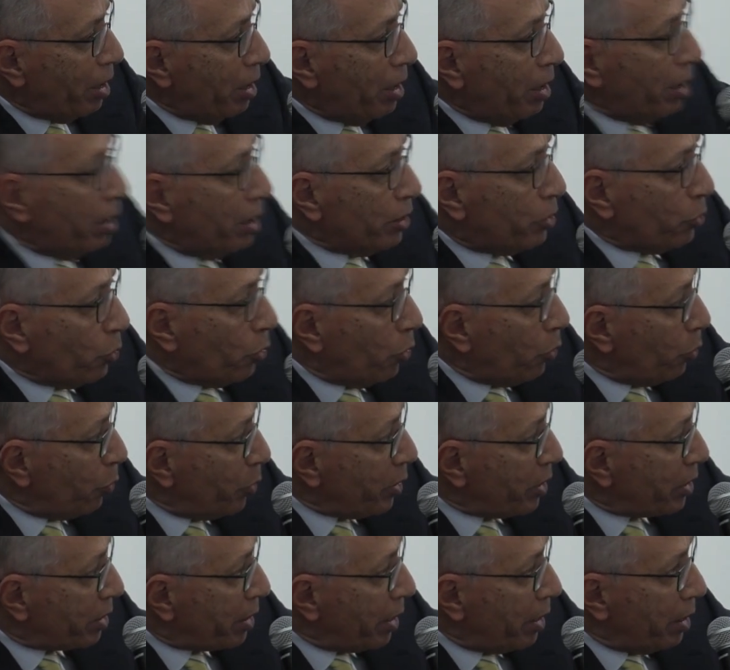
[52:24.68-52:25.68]

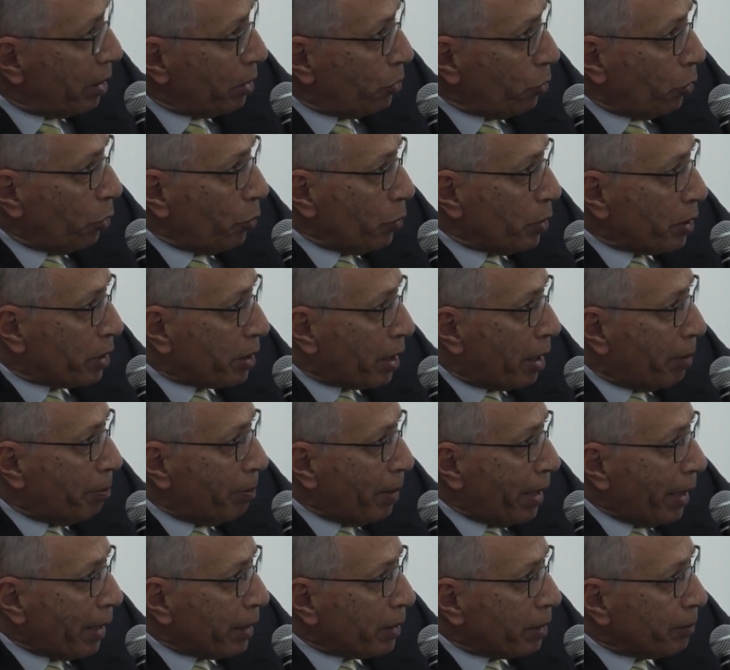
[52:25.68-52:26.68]
come
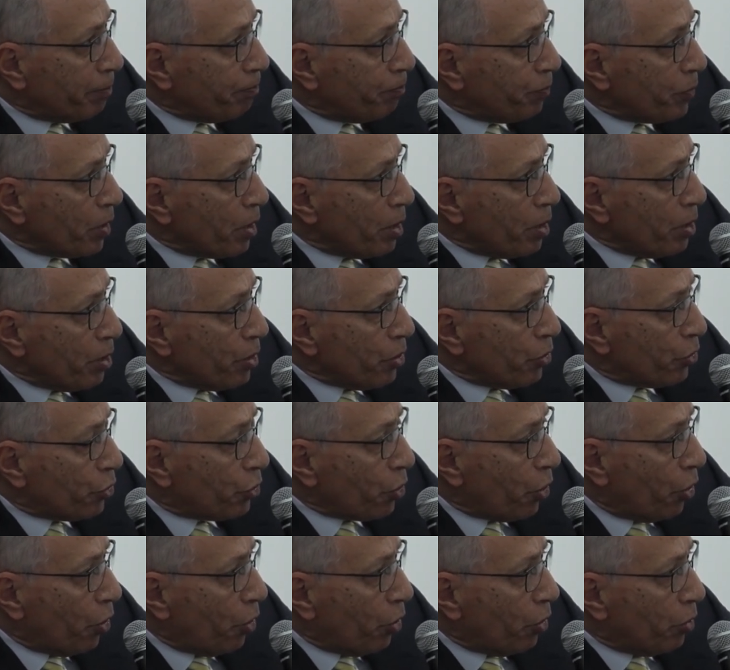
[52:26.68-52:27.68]
back.
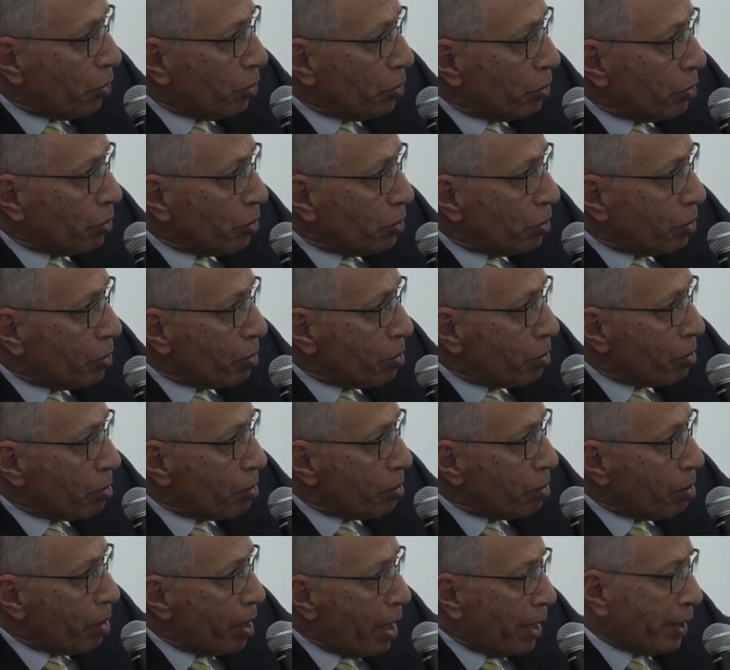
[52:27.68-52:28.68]
So,
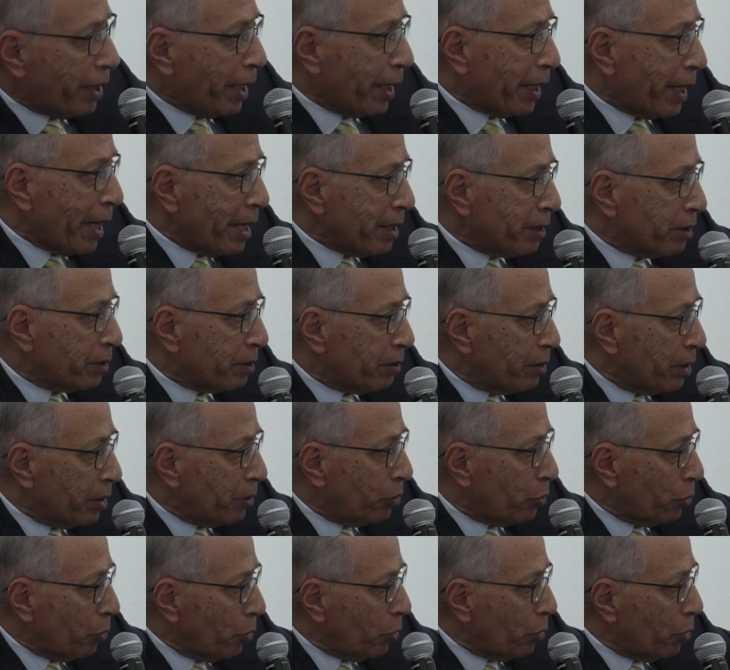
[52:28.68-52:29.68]
and I guess the
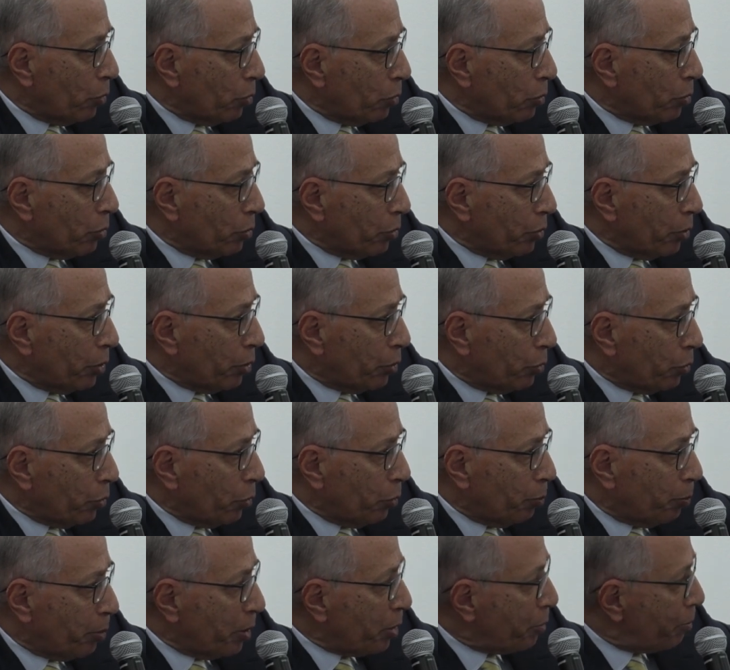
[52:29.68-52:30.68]

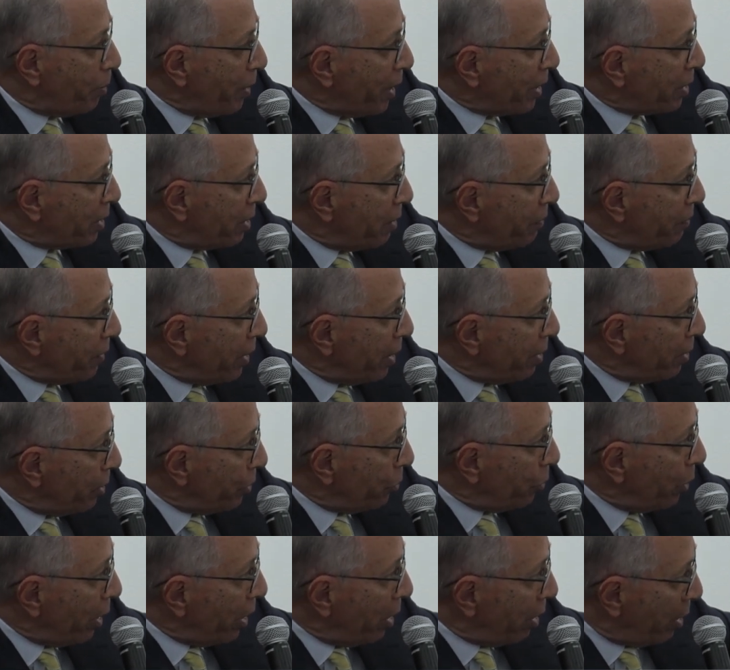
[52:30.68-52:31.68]
two perspectives and
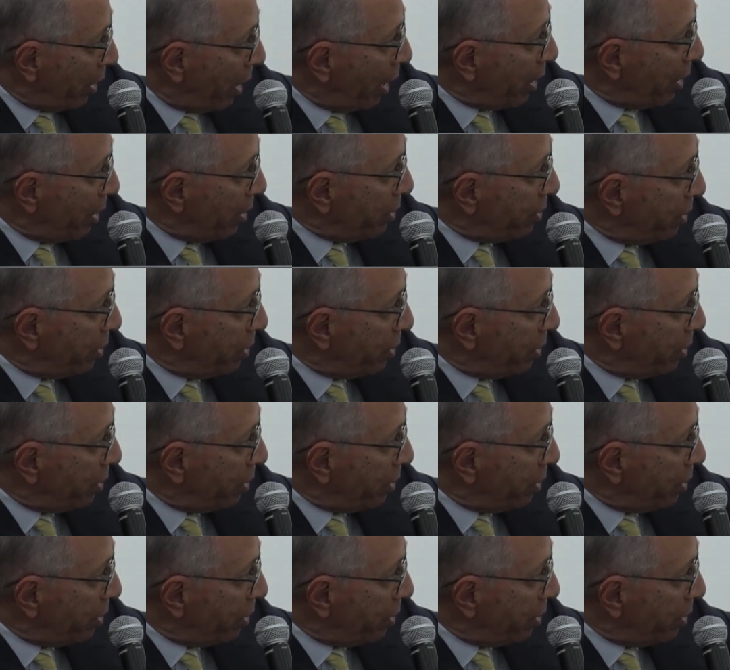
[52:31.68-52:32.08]
the two are